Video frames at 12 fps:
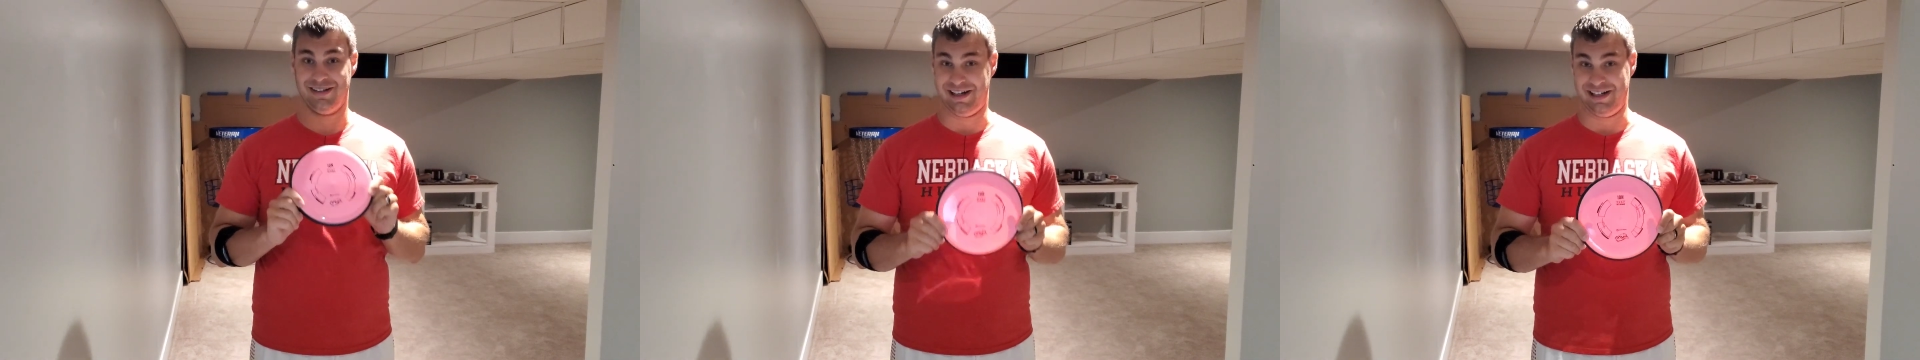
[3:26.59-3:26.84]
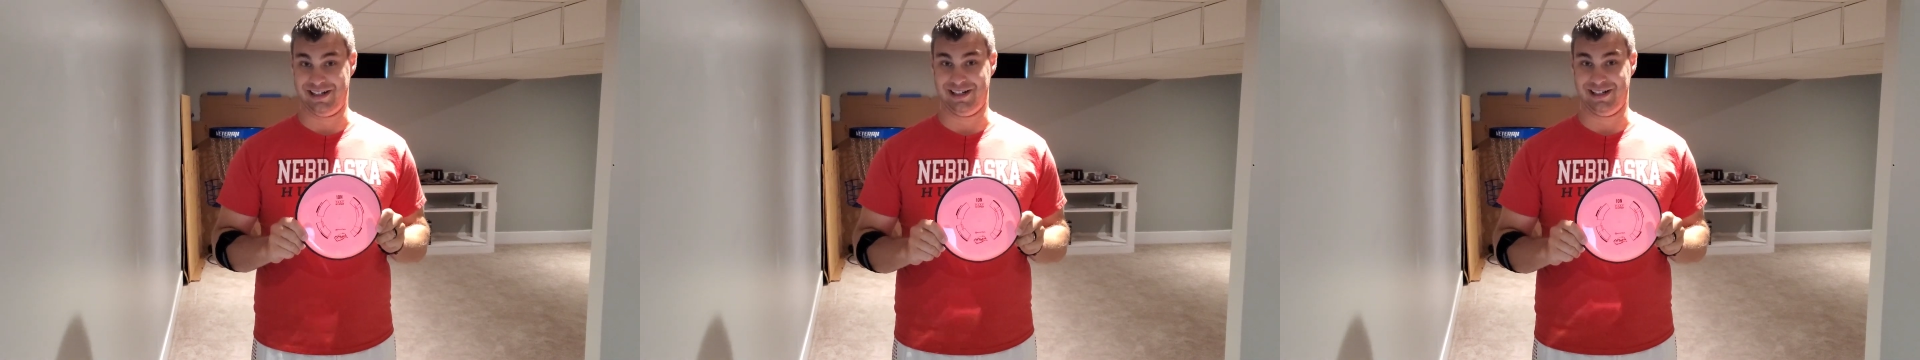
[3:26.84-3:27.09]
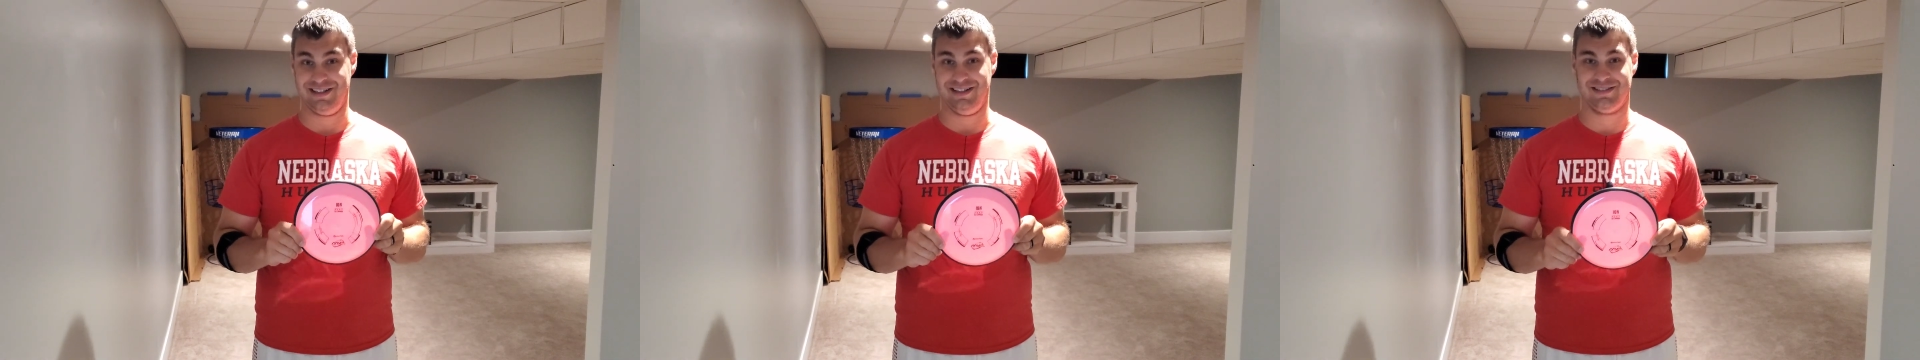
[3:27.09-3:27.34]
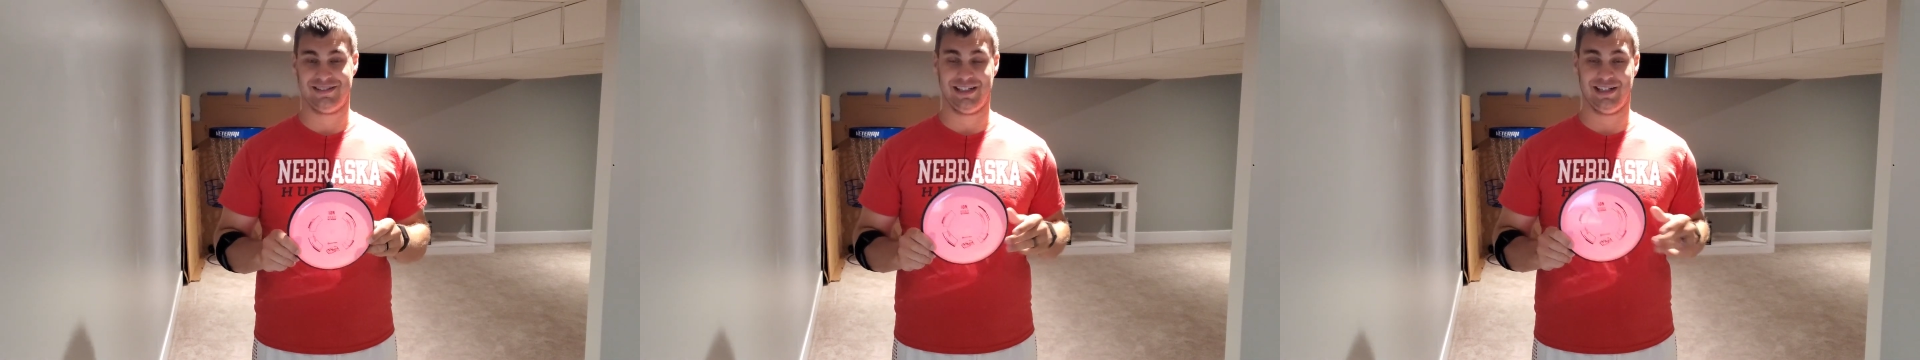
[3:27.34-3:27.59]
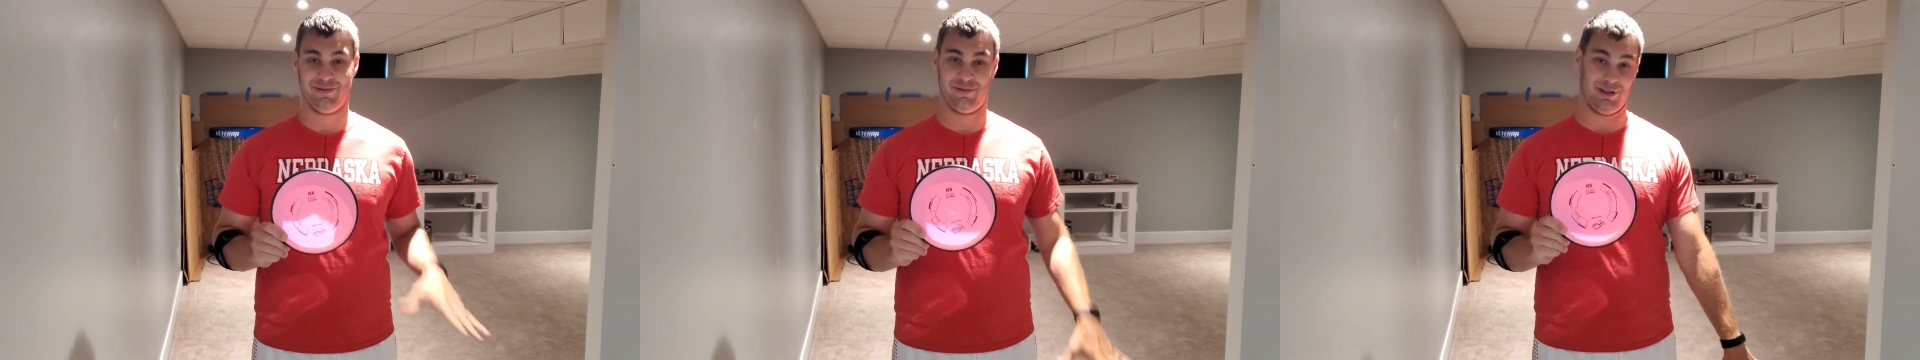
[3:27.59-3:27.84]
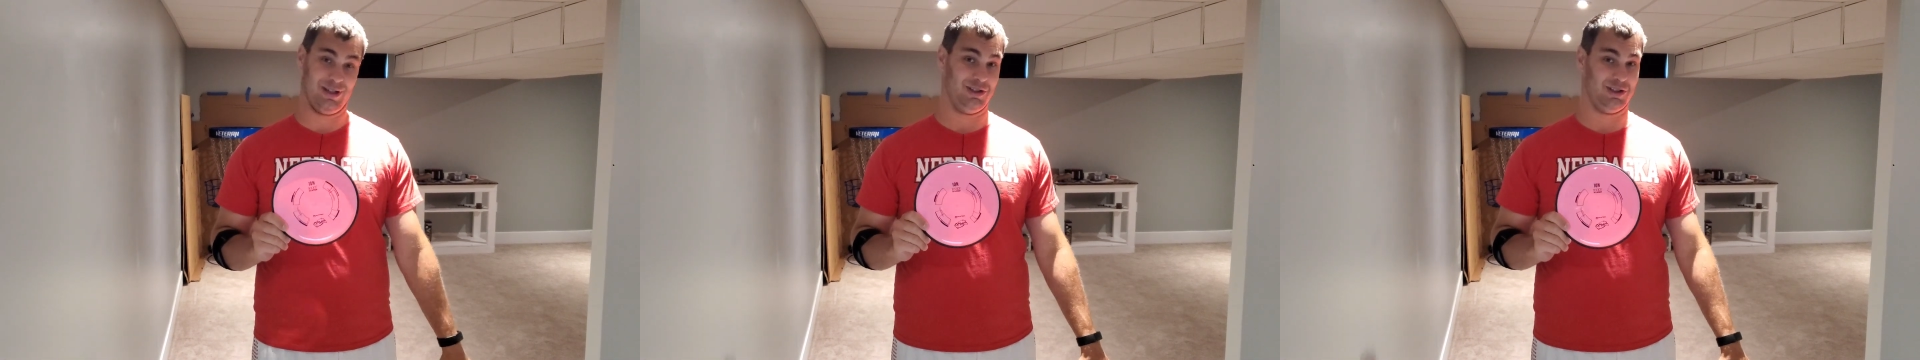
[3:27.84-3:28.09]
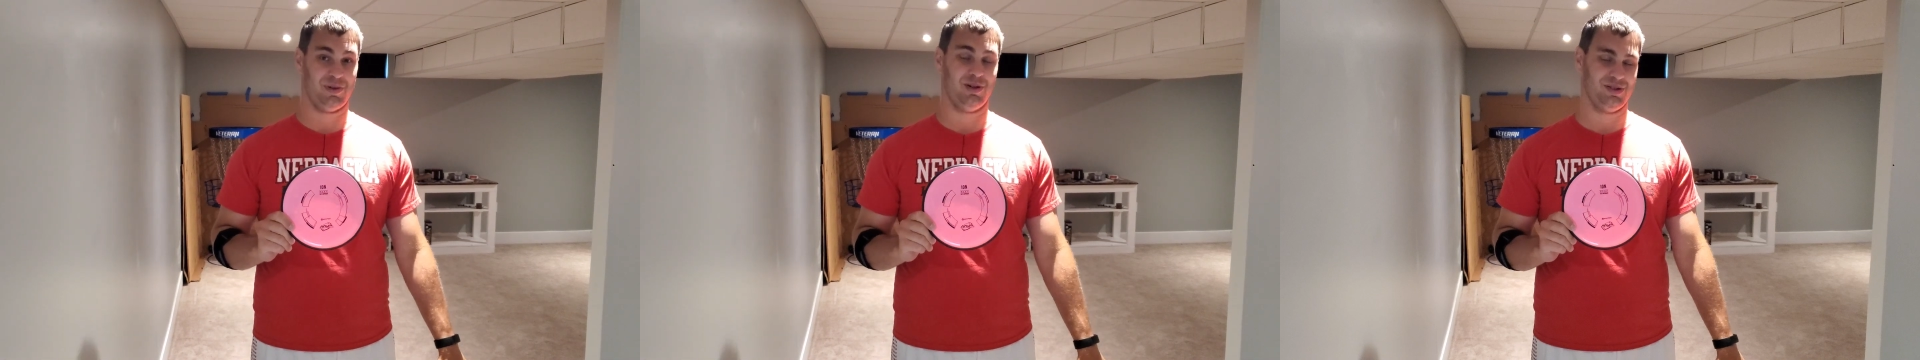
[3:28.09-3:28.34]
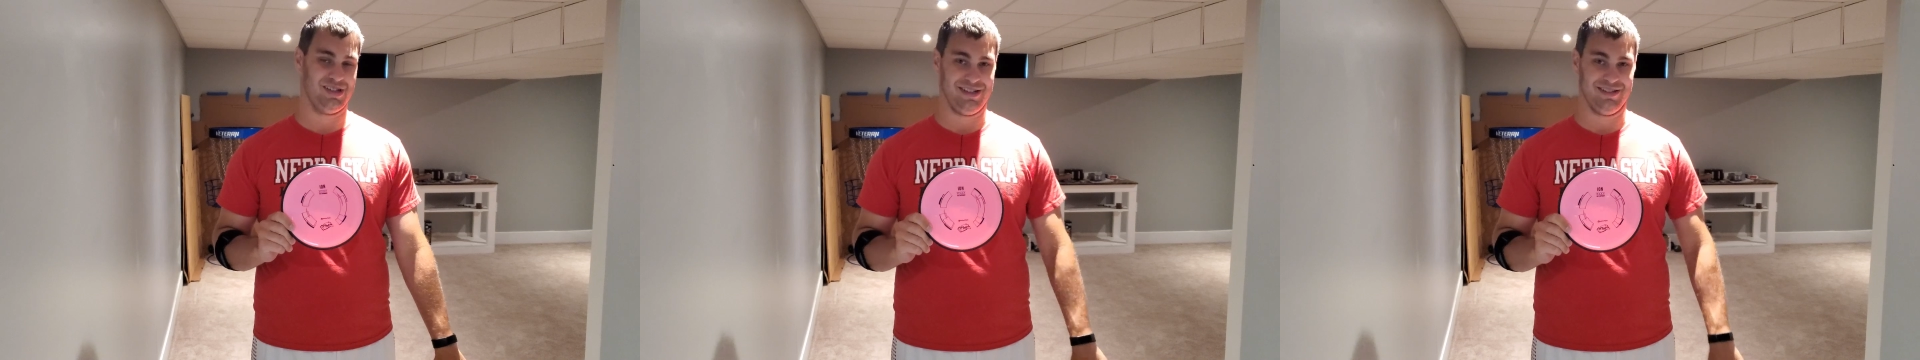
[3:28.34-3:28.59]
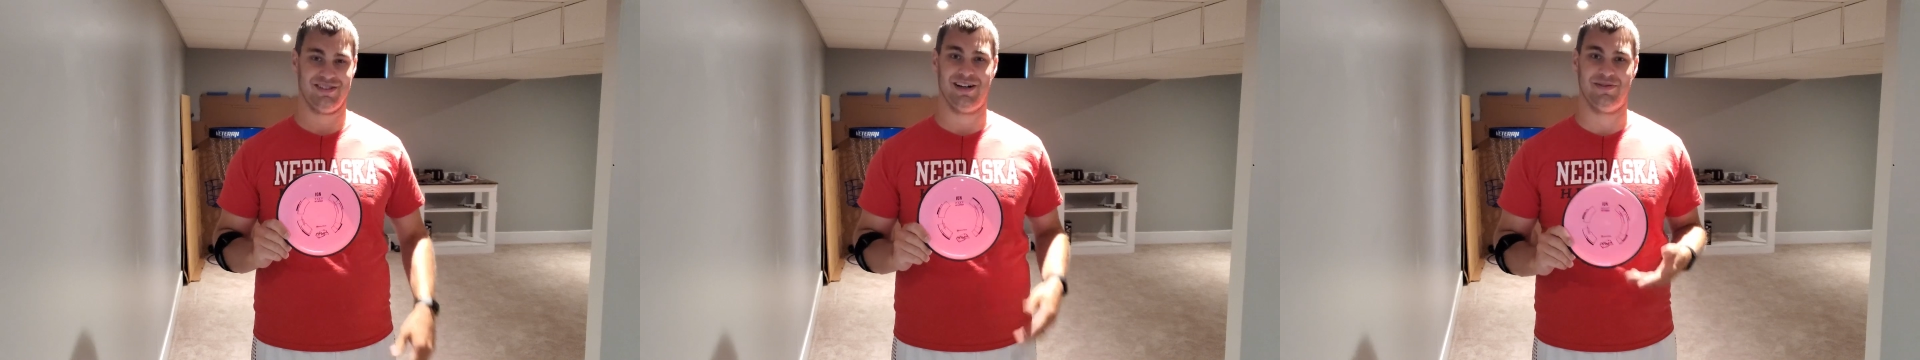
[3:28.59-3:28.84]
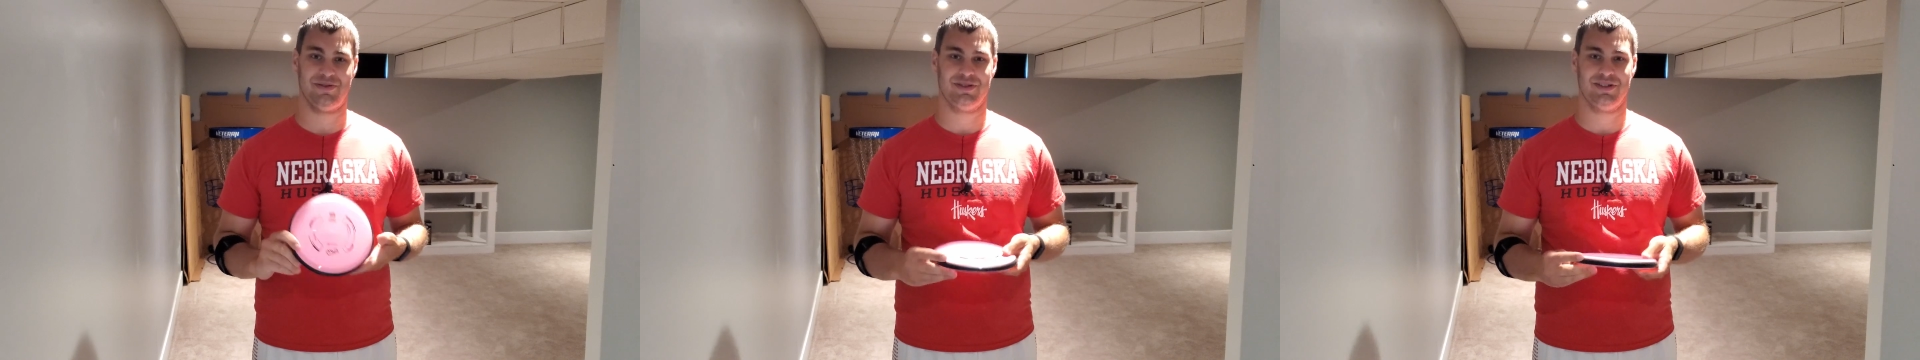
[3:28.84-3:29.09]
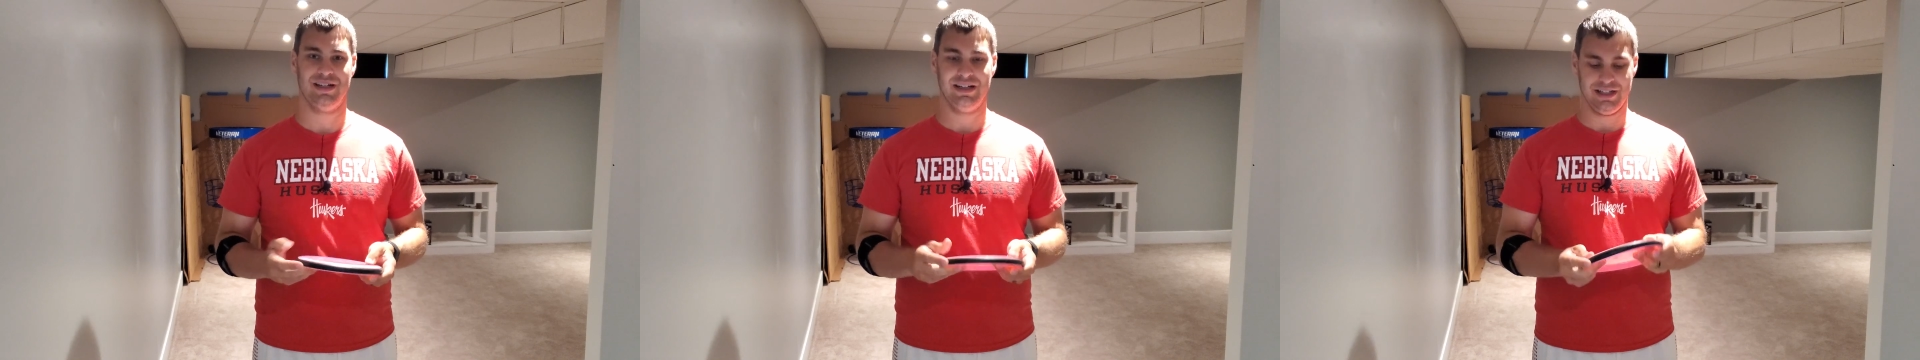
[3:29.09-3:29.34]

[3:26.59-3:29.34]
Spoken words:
ion instead of one of those Proton Softs.